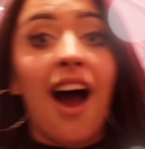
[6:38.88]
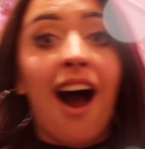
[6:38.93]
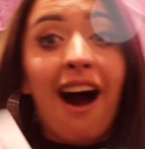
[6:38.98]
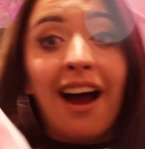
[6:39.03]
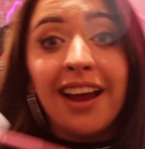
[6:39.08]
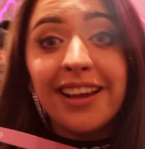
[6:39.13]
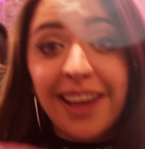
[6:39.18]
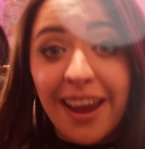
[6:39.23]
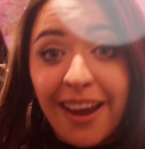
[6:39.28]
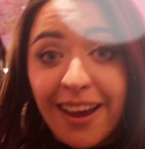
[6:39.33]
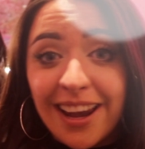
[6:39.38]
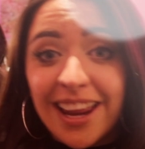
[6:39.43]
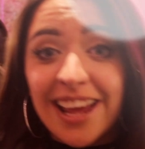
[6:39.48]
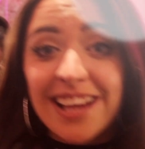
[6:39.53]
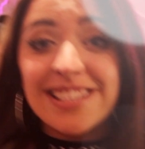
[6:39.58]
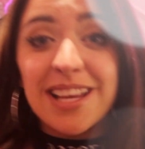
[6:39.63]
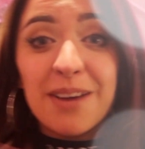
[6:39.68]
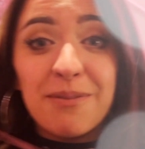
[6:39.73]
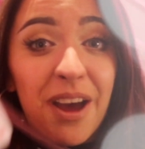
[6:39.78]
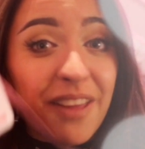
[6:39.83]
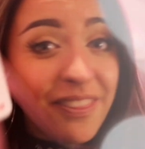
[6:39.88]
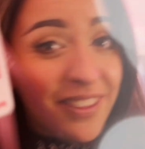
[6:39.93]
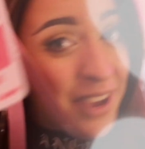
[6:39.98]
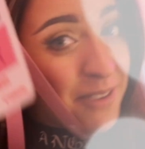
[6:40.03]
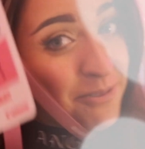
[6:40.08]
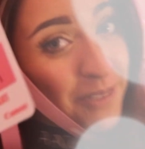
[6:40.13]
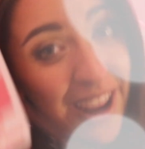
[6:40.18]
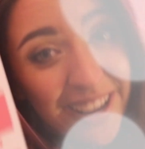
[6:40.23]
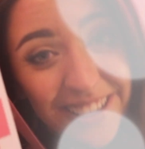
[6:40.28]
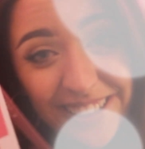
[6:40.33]
Hi girlies, I'm at the
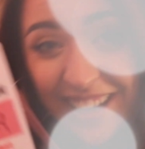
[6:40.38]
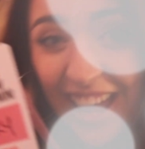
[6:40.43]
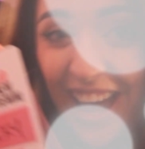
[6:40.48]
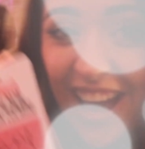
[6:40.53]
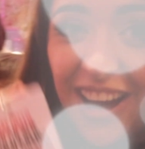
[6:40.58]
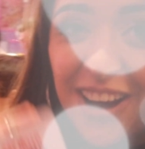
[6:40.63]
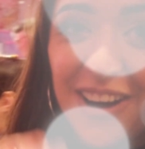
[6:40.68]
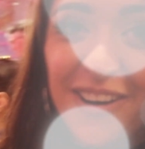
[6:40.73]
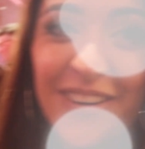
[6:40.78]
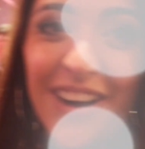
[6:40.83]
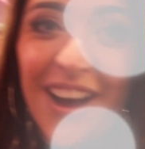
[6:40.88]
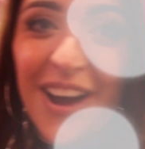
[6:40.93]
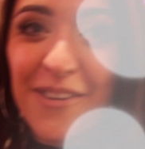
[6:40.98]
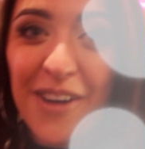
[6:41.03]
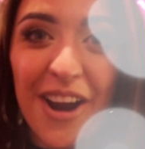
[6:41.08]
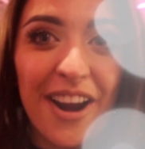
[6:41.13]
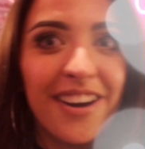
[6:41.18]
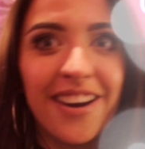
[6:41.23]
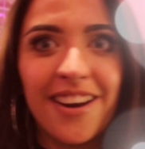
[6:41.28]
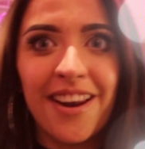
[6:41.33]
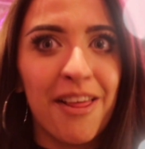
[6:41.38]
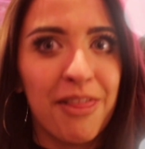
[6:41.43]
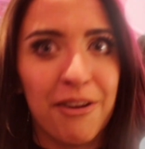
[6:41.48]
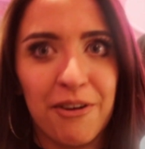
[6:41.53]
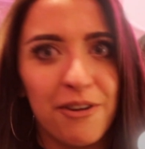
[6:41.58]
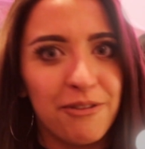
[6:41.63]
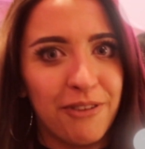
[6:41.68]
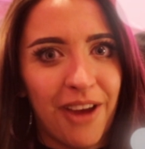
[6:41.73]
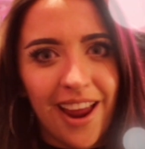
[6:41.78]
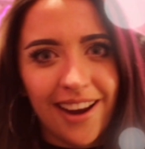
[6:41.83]
event now. We're at another
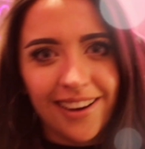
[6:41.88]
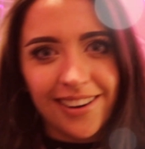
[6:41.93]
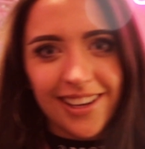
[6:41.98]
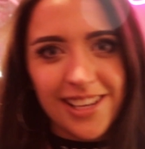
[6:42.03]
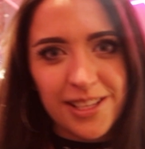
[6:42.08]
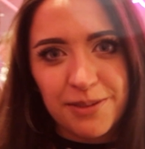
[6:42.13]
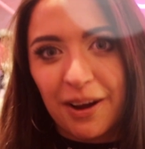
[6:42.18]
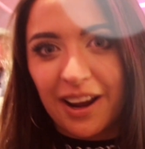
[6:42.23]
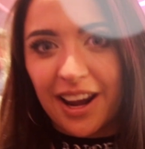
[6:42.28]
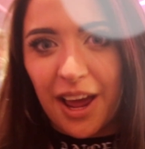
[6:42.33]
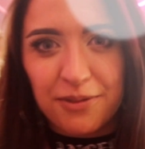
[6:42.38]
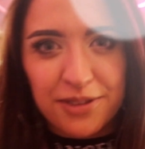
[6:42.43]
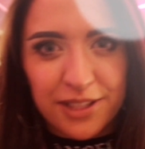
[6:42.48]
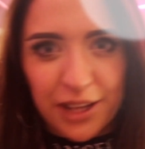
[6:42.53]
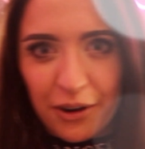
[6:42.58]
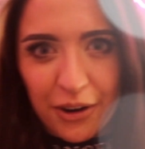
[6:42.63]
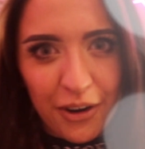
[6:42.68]
event because my life's so